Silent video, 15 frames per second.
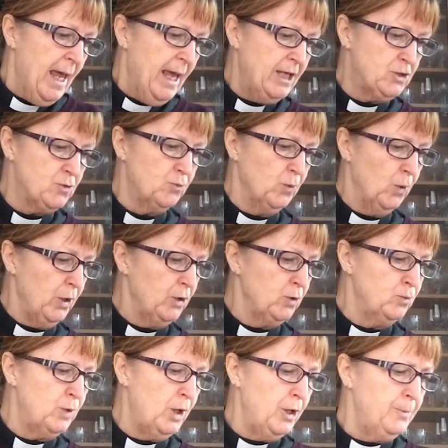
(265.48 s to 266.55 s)
His
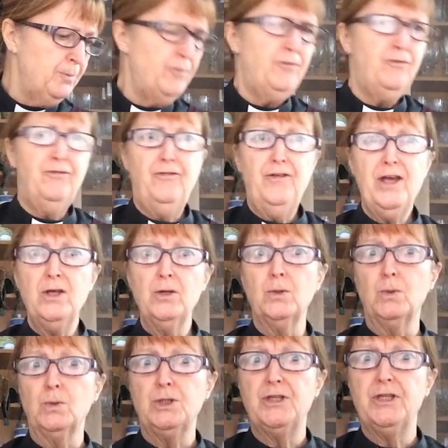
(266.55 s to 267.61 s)
royal robe
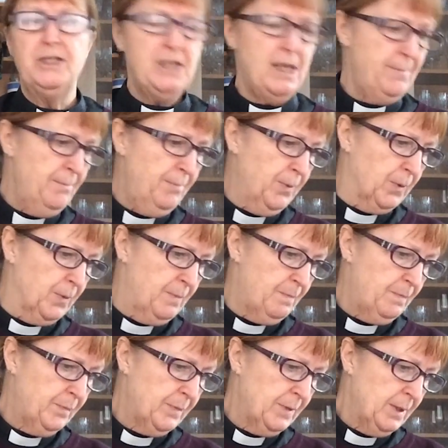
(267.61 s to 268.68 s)
filled the temple.
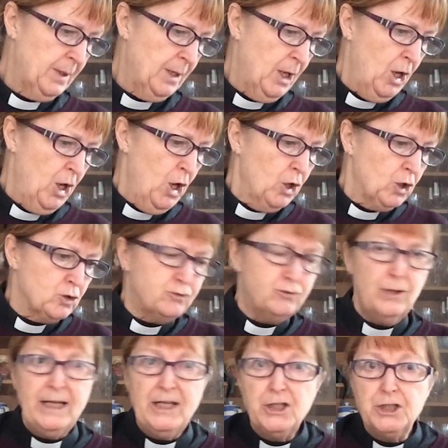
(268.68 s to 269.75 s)

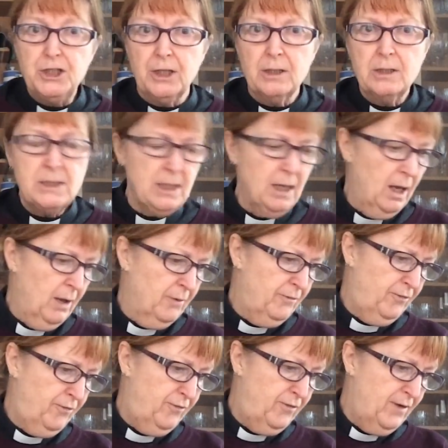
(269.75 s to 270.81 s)
Creatures of
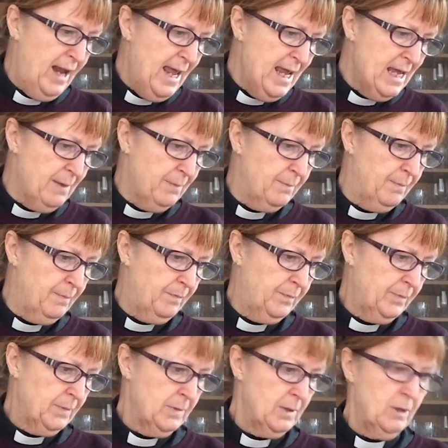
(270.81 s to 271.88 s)
flame
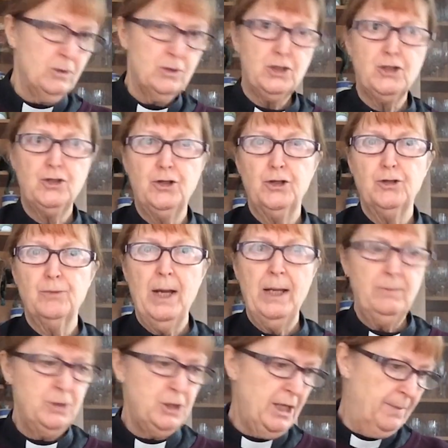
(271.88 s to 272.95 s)
stood
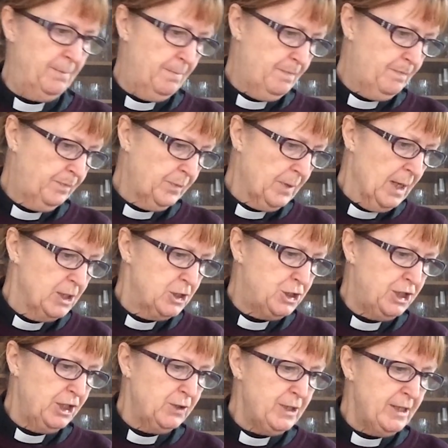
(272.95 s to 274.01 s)
around him,
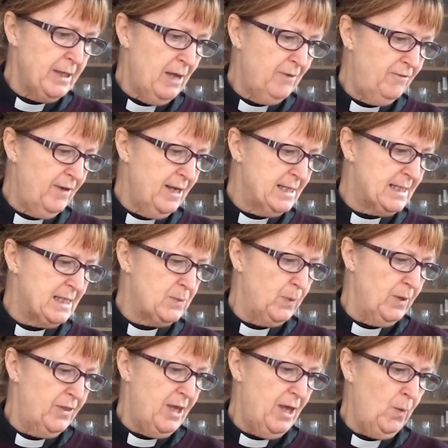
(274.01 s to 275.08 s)
shielding their faces
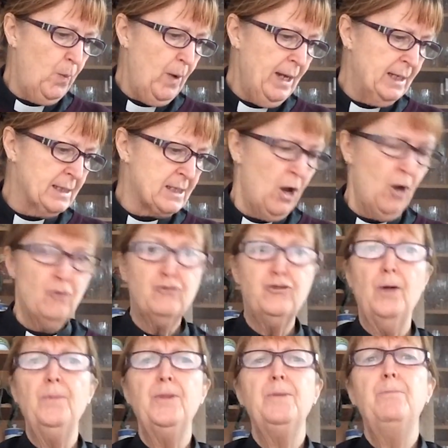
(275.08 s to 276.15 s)
with their wings
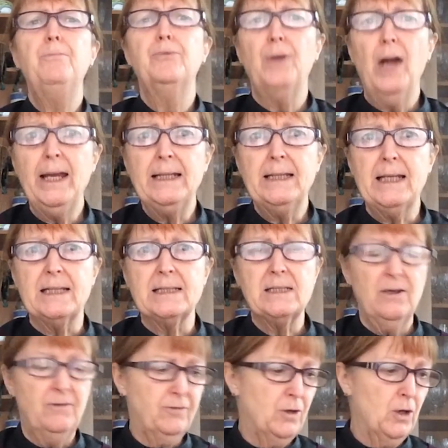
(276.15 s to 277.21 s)
from the brightness
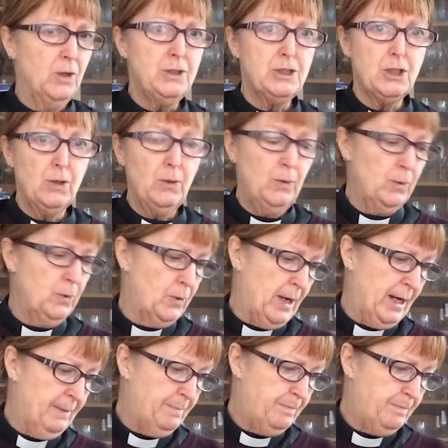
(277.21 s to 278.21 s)
of God's glory.